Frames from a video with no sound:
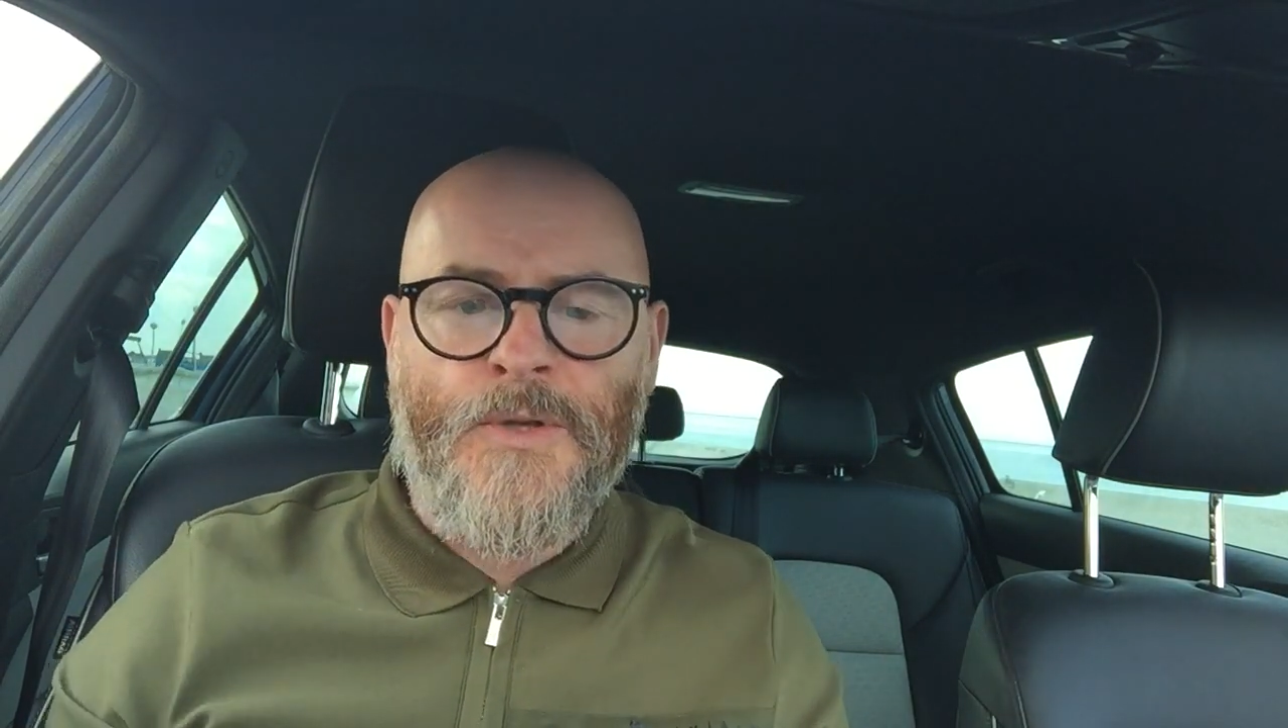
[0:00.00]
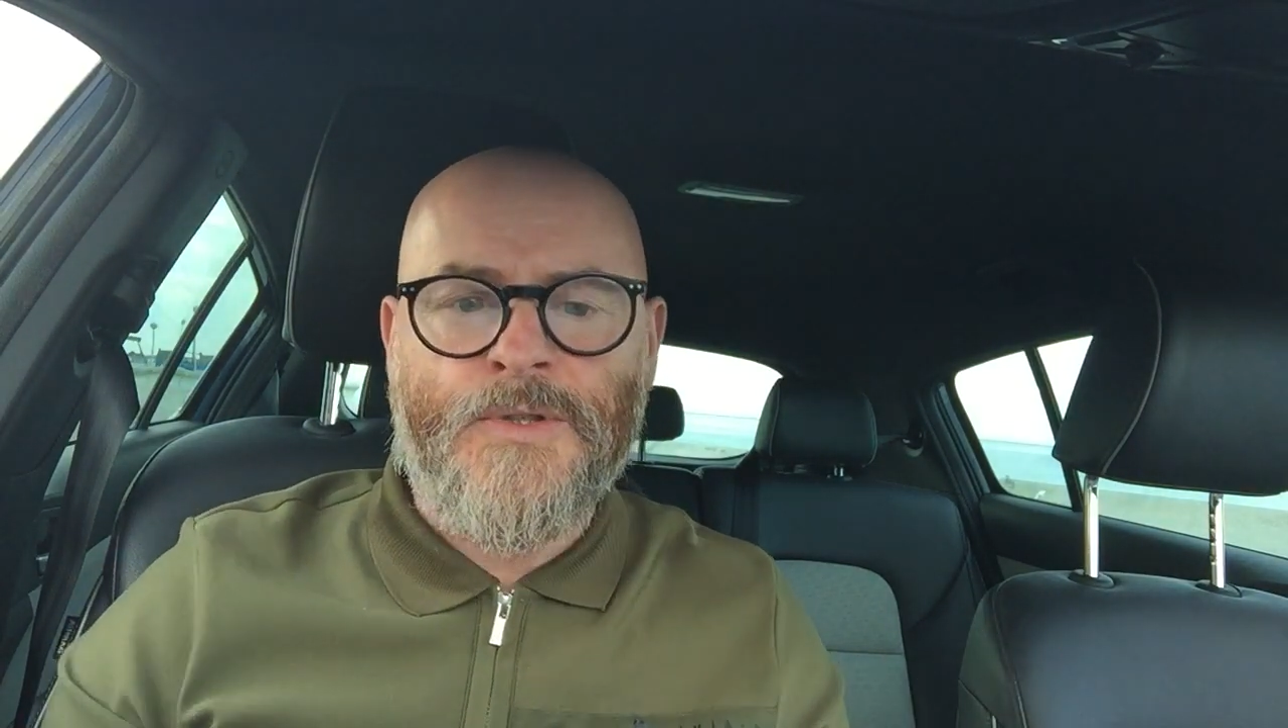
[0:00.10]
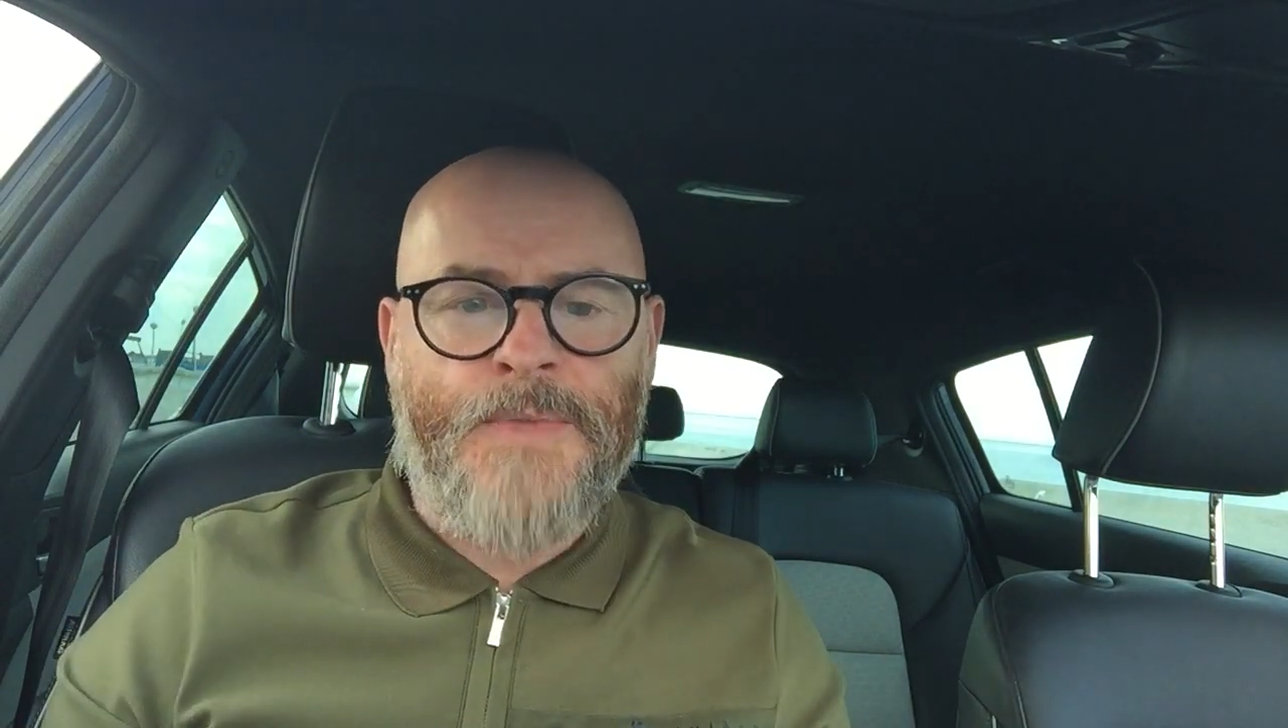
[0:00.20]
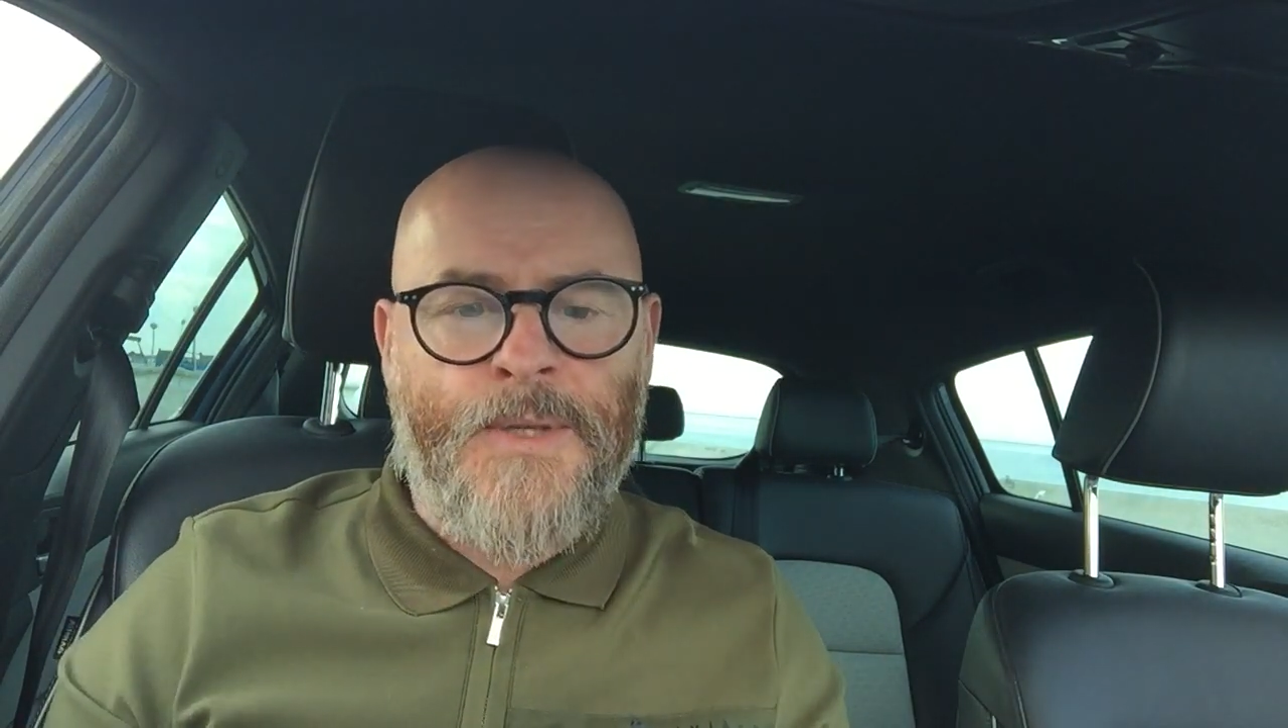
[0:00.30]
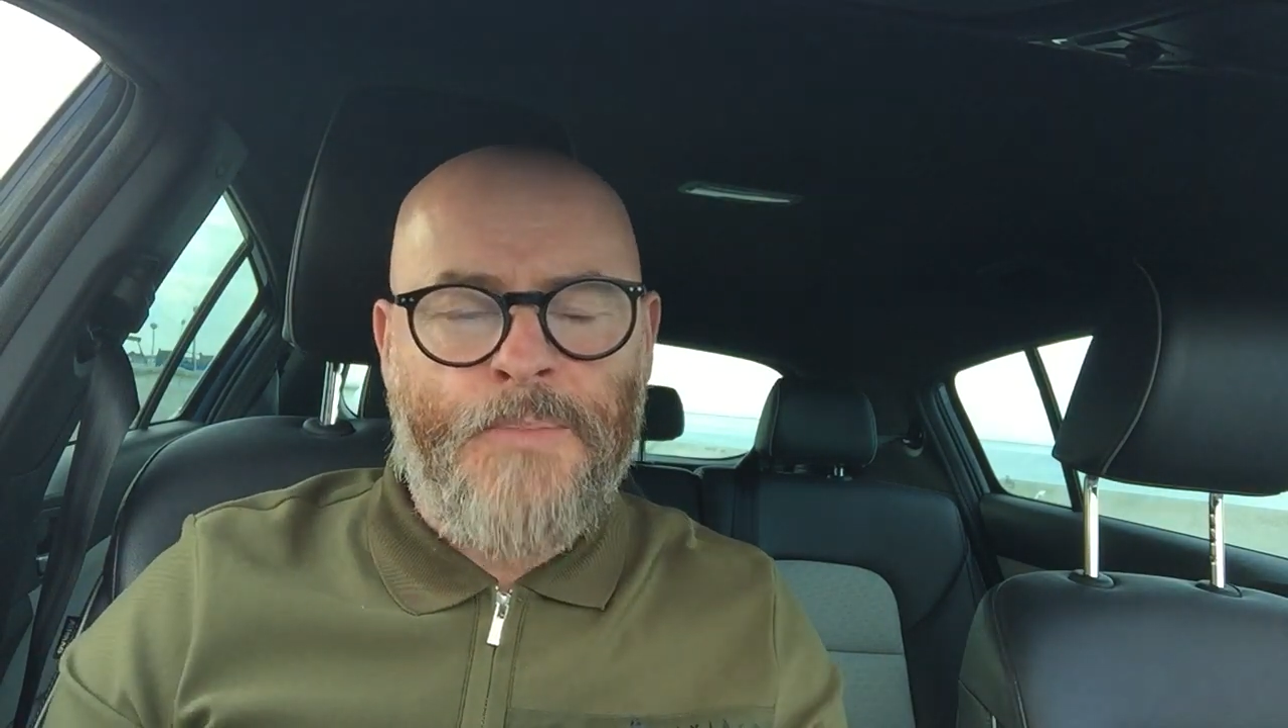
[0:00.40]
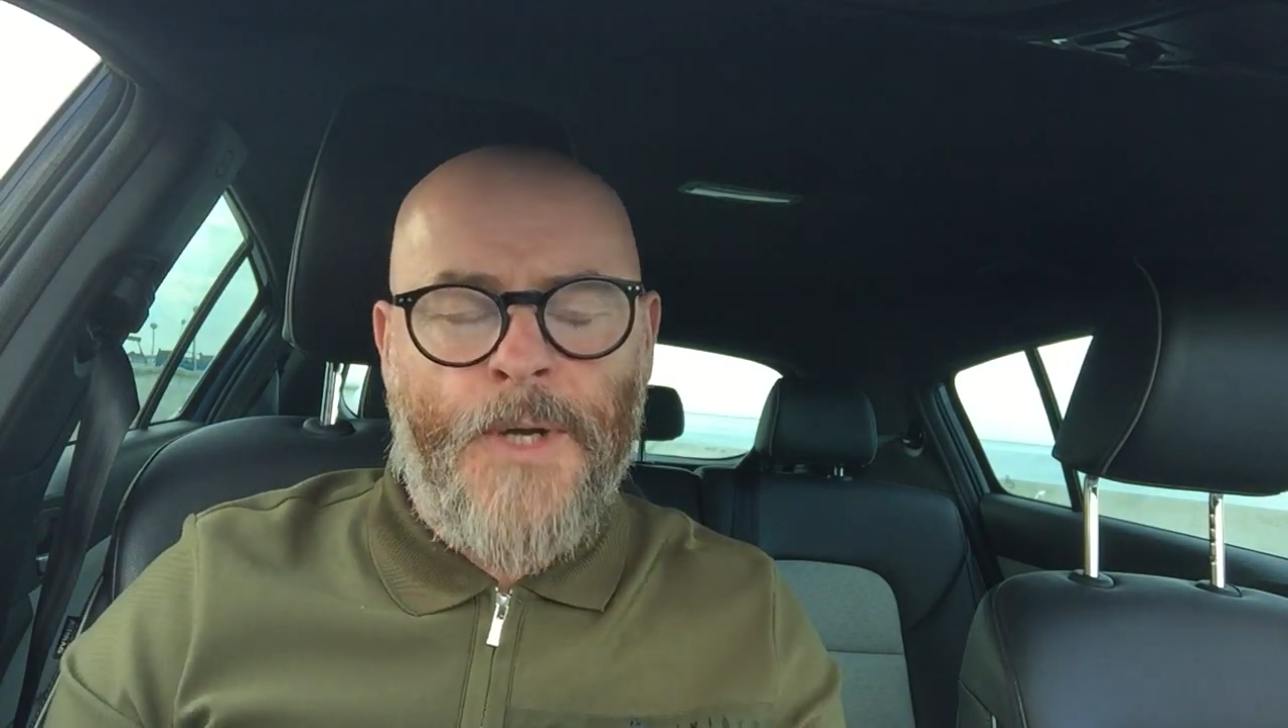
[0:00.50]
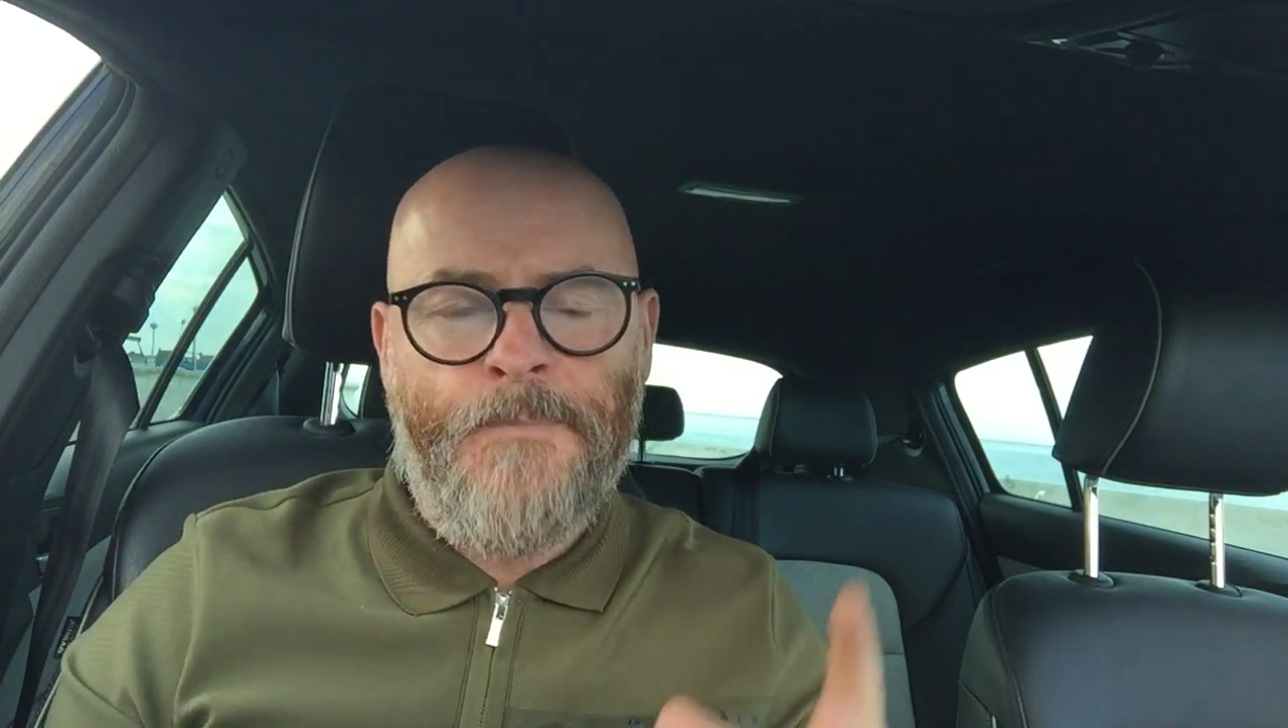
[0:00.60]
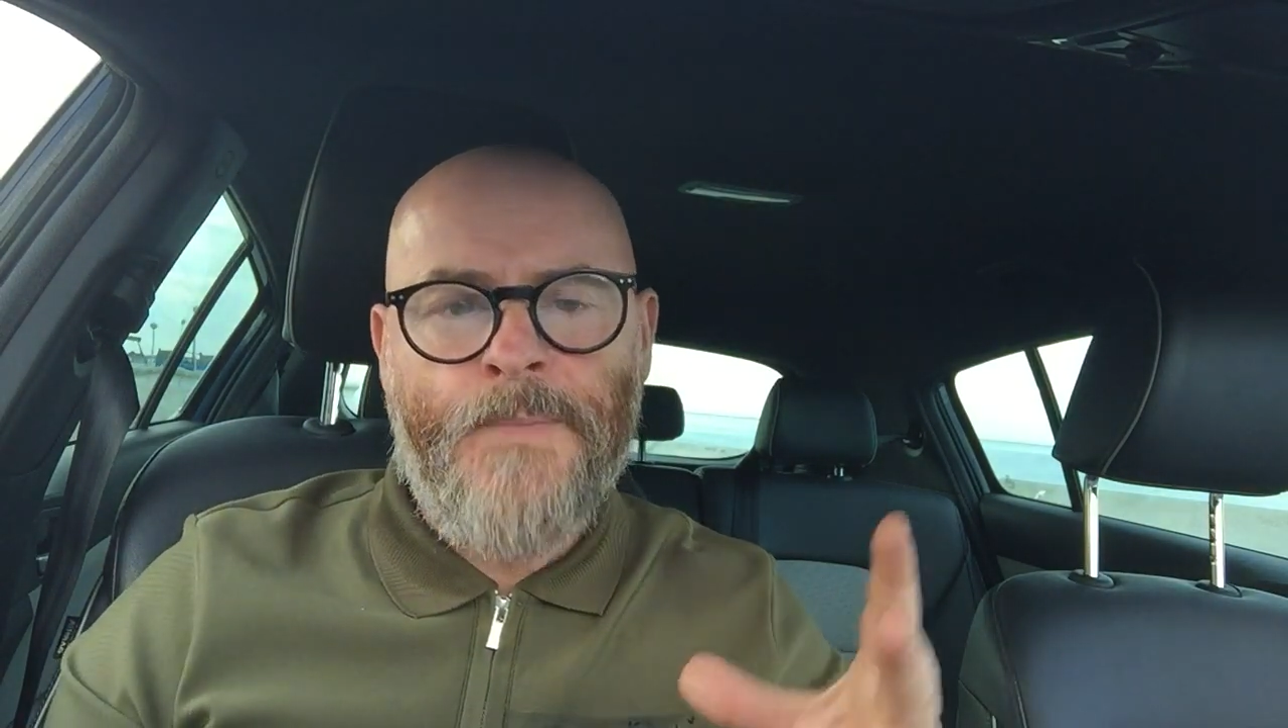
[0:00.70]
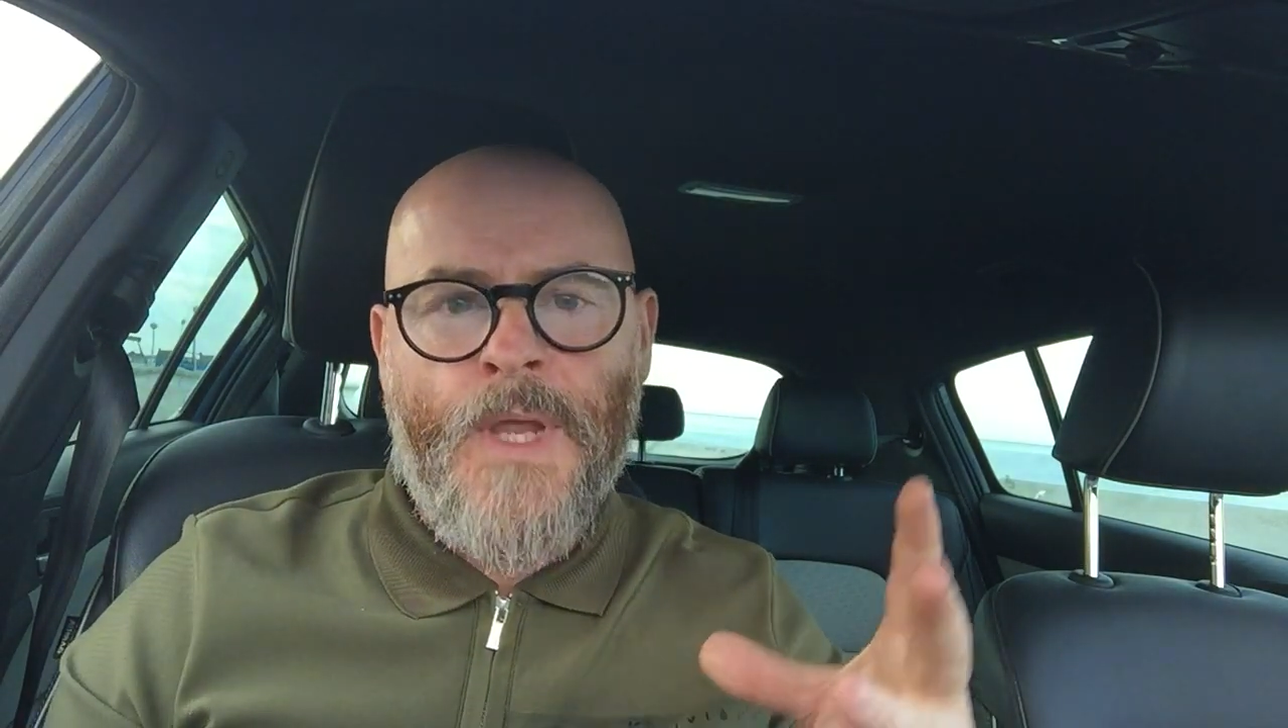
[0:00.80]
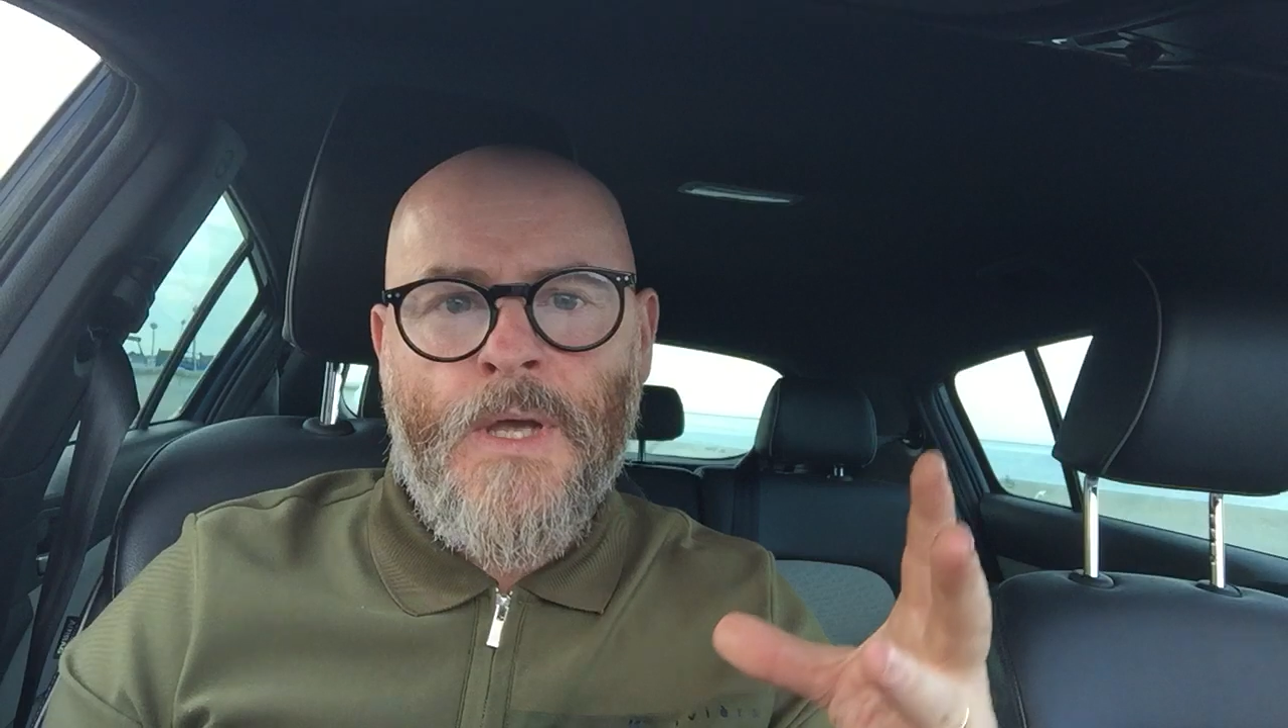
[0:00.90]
or something, but